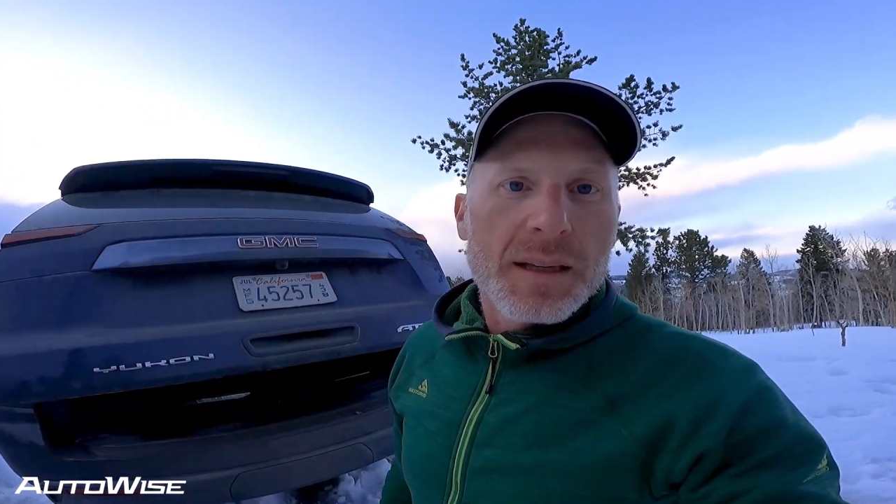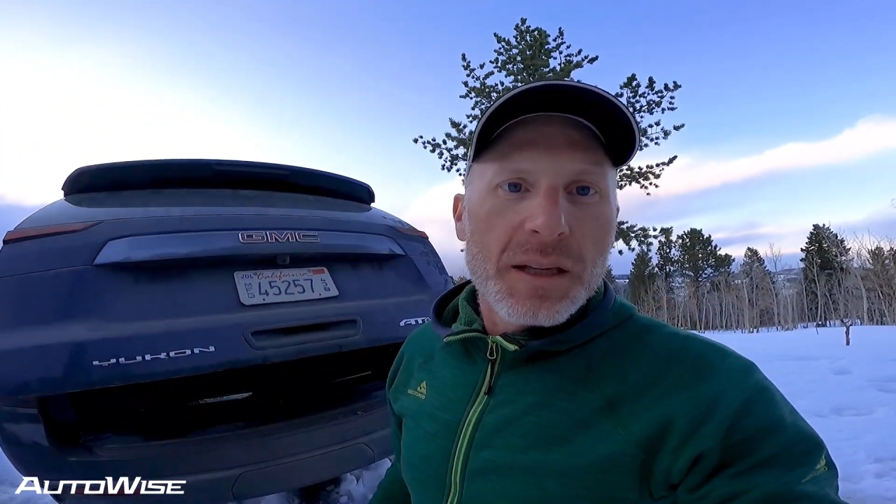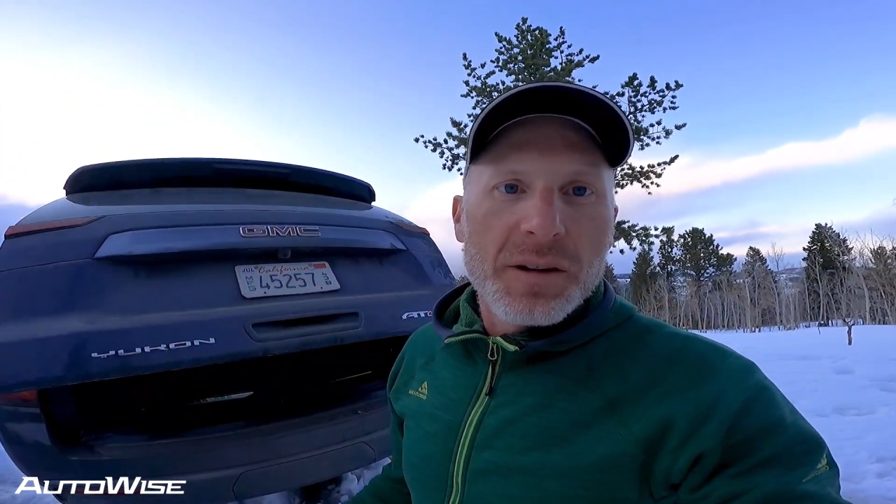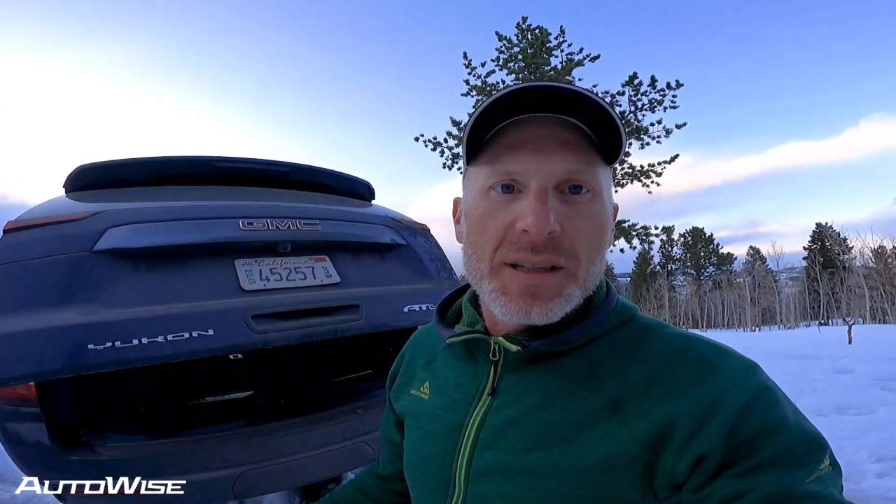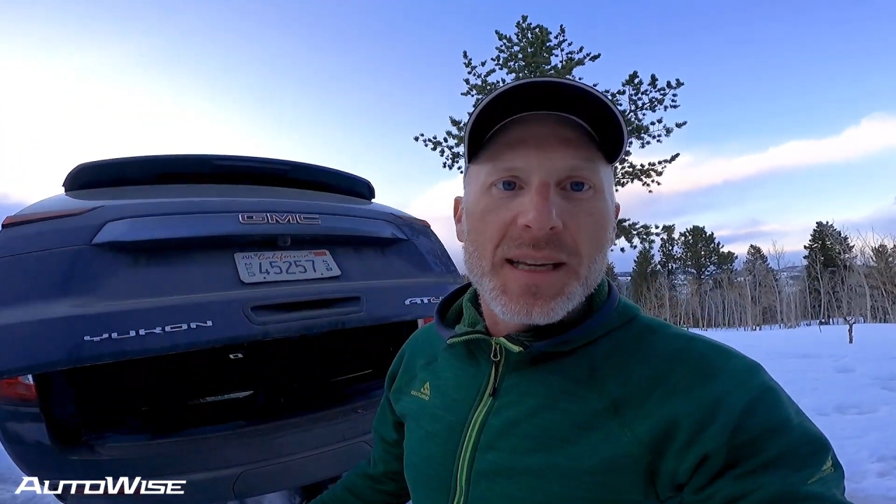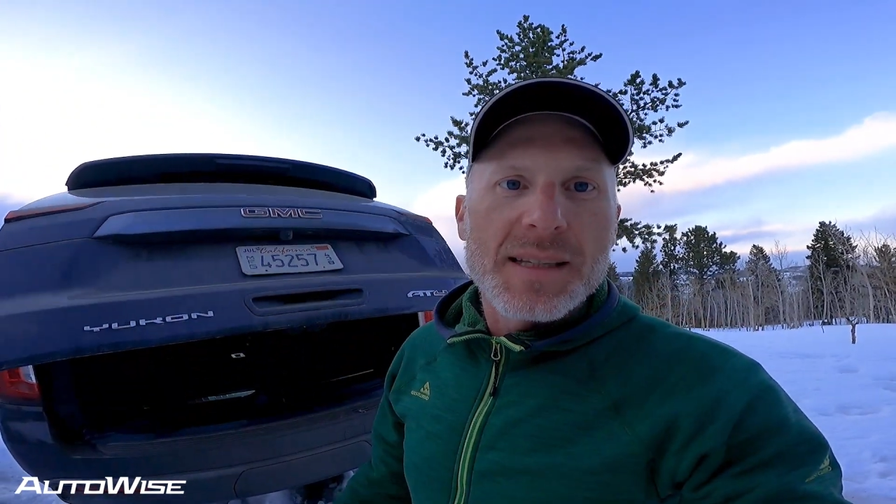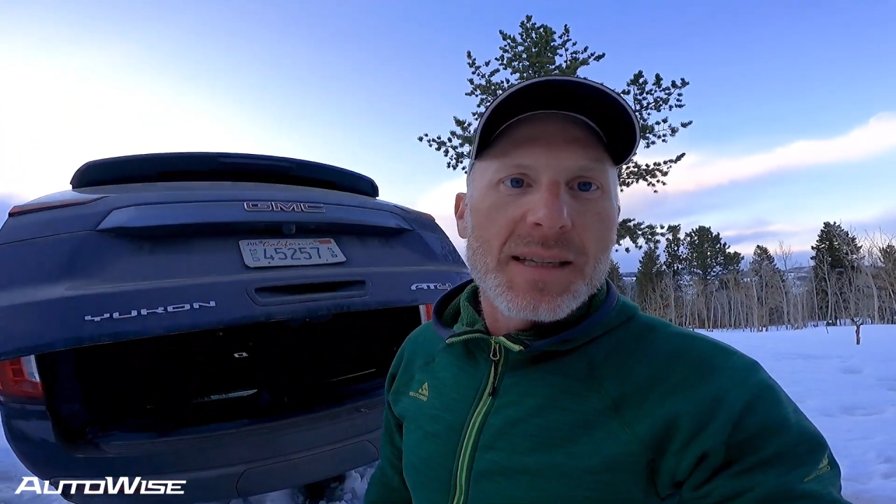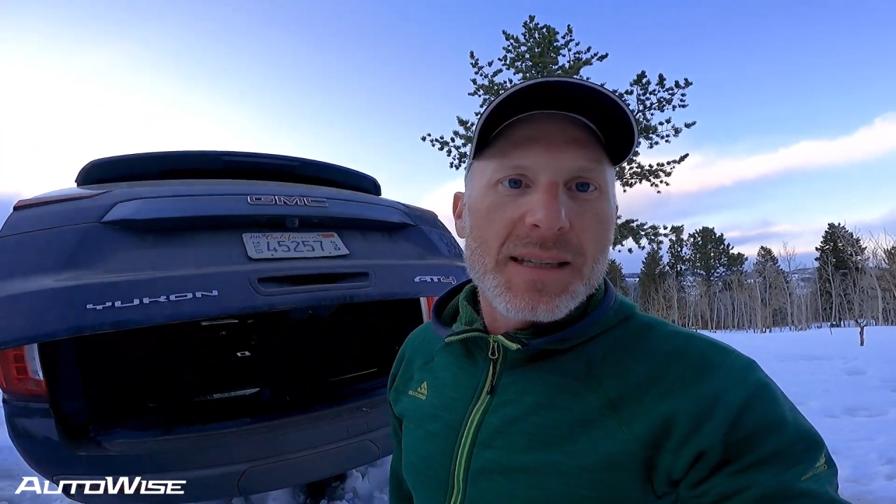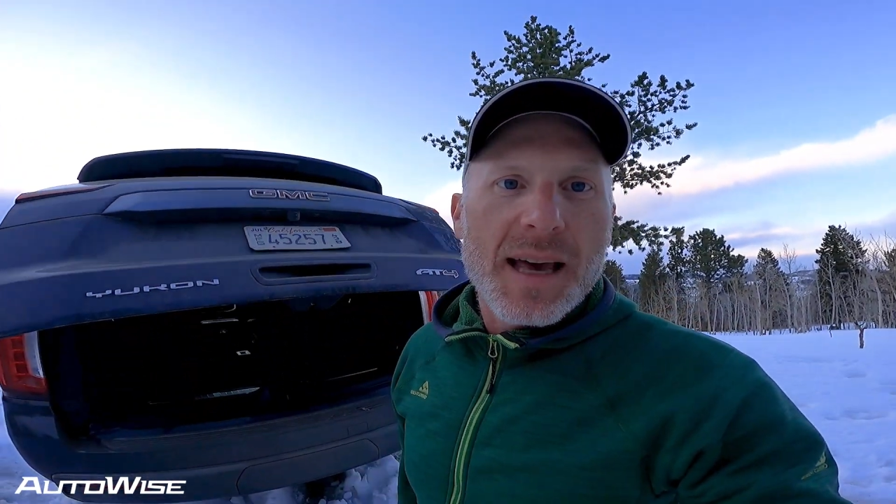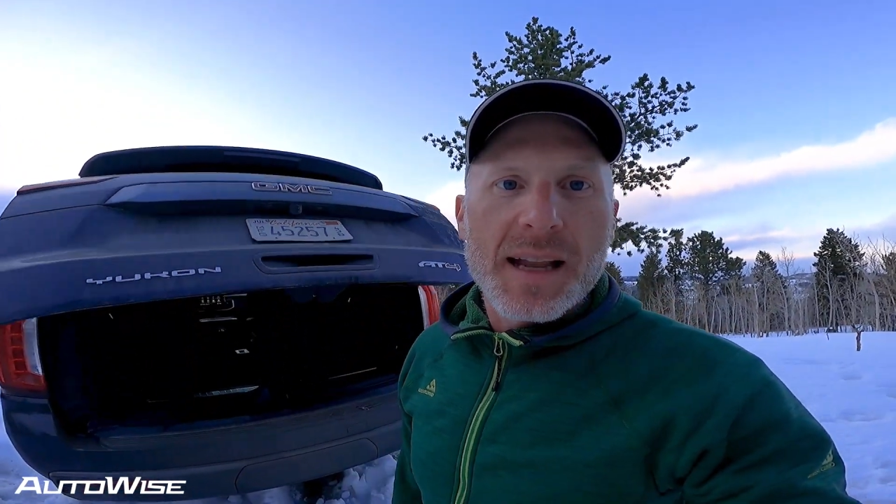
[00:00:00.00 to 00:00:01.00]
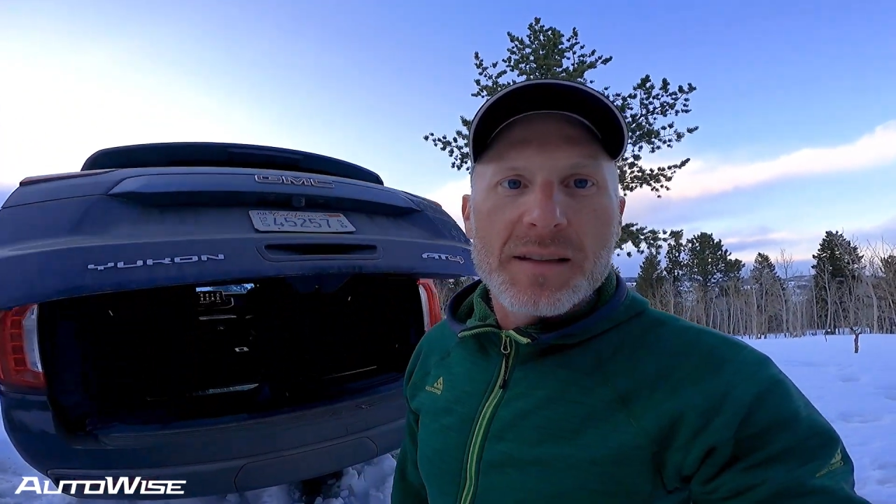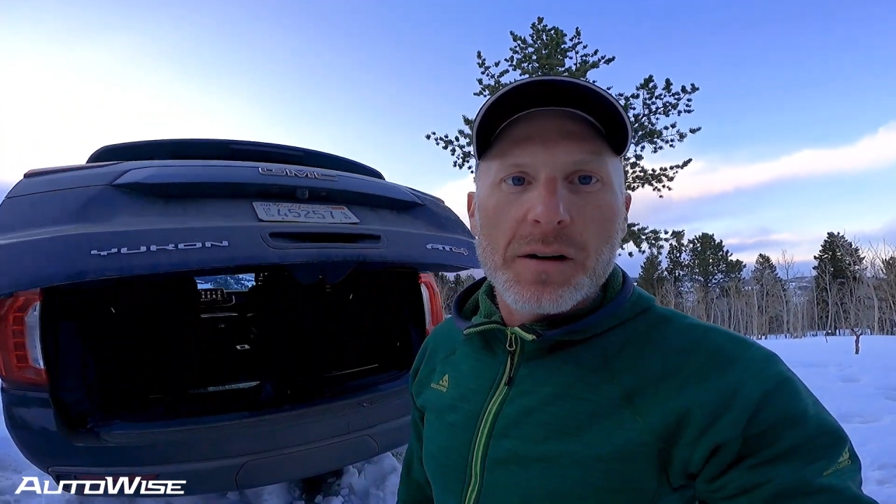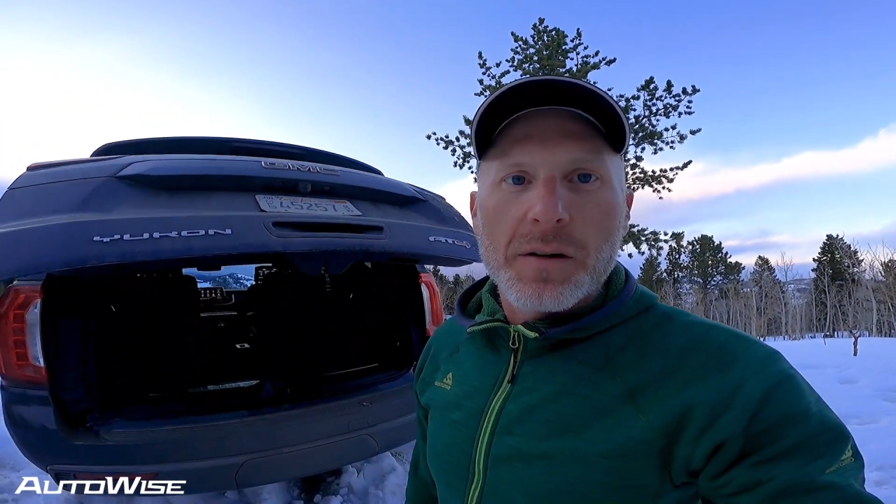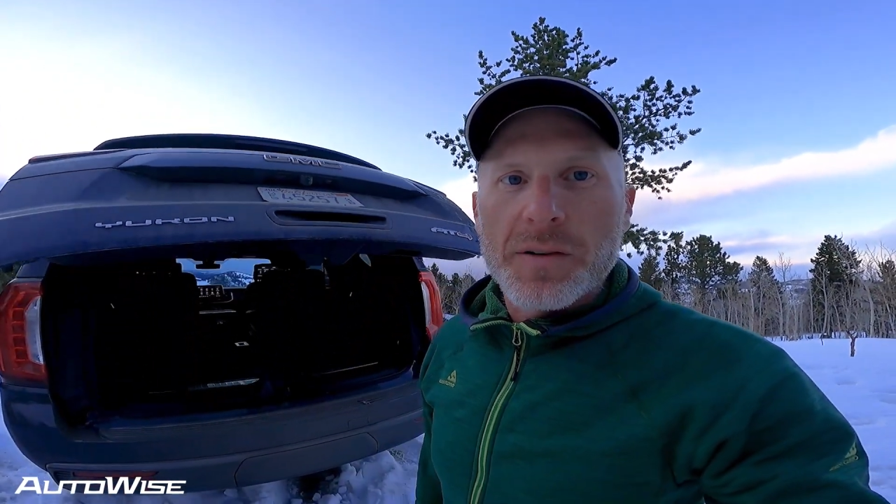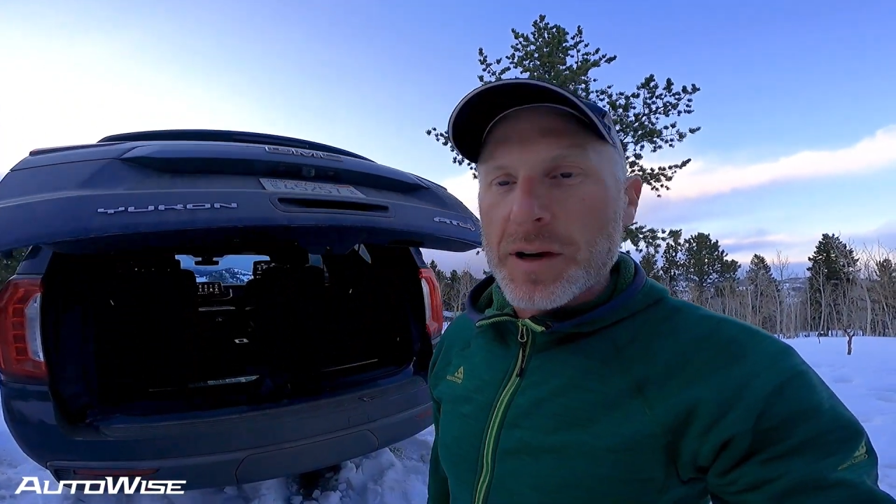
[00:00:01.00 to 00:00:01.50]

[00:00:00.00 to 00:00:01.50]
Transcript: you know, it senses that. It's all